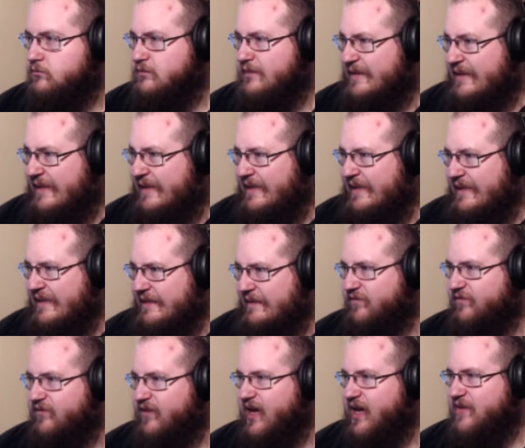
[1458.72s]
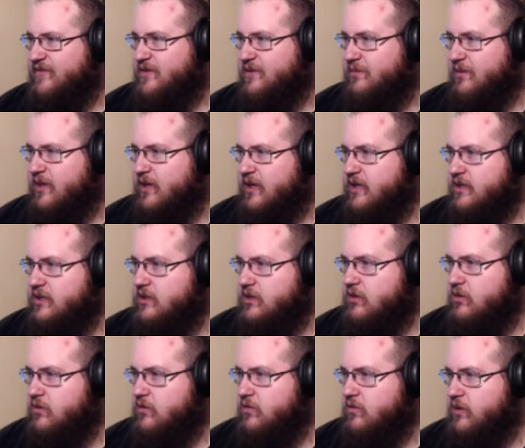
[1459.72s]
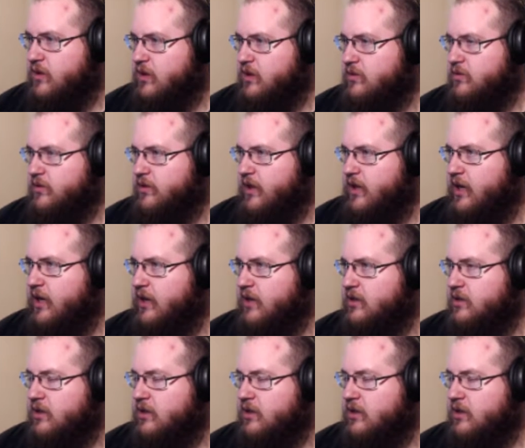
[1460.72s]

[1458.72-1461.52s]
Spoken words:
Ugh, 5 supplies. No, we're not doing that.